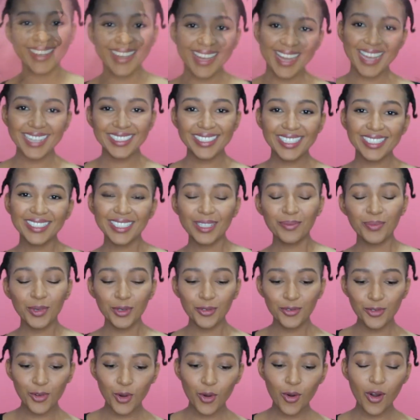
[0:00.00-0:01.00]
As I said
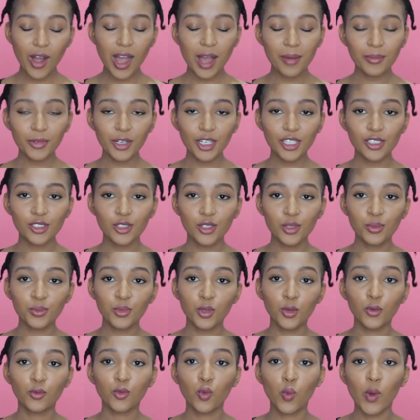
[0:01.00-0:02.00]
before, I'm going to
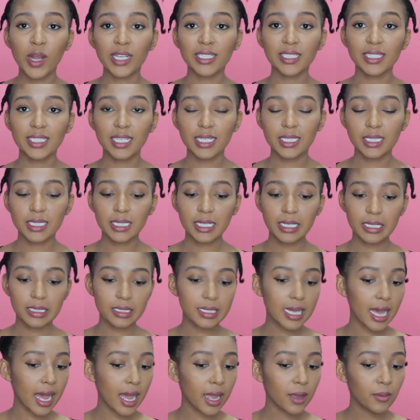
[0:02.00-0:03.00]
move one section at a
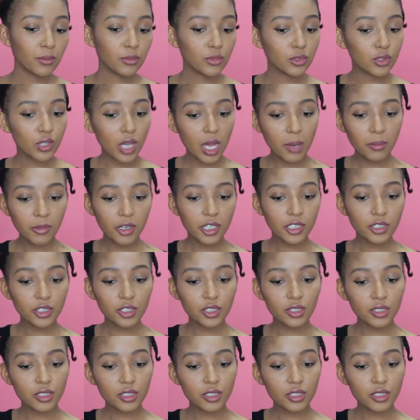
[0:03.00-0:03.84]
time. So I'm going to